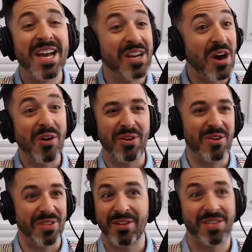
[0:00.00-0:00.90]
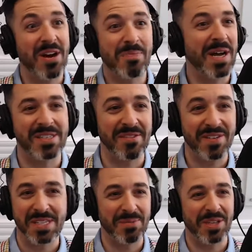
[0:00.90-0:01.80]
No, their dog pile's
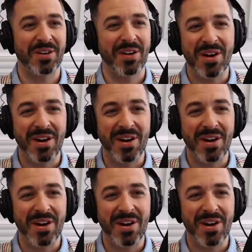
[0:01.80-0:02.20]
invisible. They're